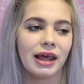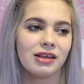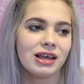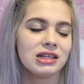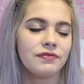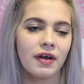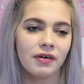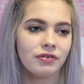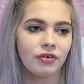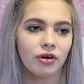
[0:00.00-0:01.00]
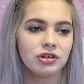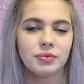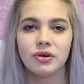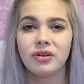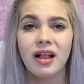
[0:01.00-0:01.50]
Like, it's very
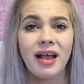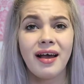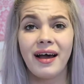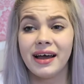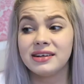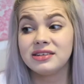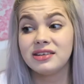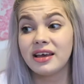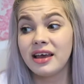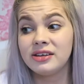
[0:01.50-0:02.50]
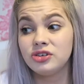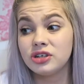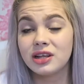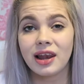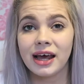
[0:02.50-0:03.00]
affordable and it
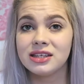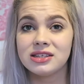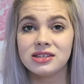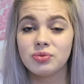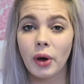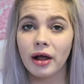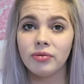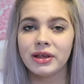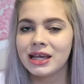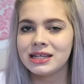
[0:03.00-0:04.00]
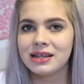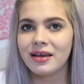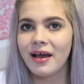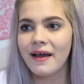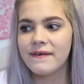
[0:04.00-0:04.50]
just lasts well. It is
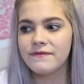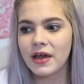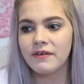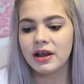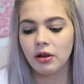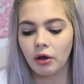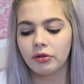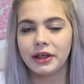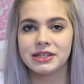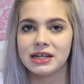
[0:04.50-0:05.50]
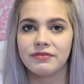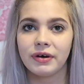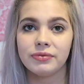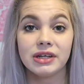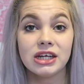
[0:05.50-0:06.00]
a very long-lasting
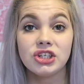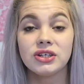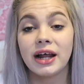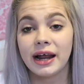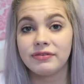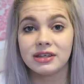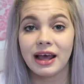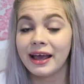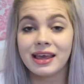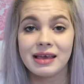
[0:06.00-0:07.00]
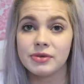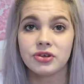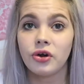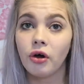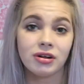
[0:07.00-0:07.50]
foundation. I can keep this
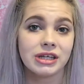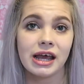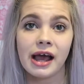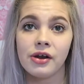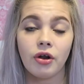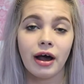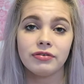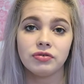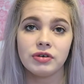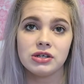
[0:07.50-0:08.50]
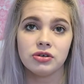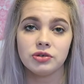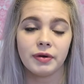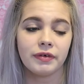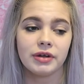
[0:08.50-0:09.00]
on all day and not have to
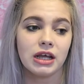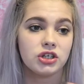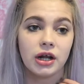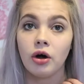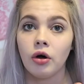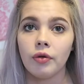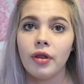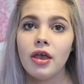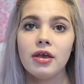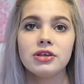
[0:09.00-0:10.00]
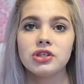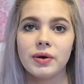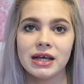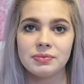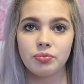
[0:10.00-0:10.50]
retouch my foundation at all. So
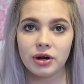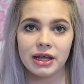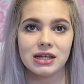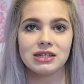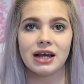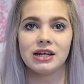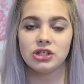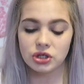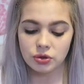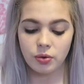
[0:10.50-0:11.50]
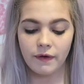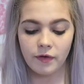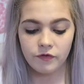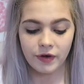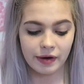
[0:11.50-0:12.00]
it is brilliant. I do
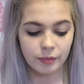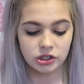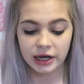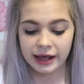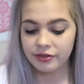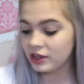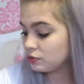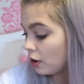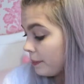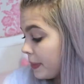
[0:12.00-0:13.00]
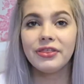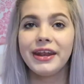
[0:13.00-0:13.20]
very much like this one.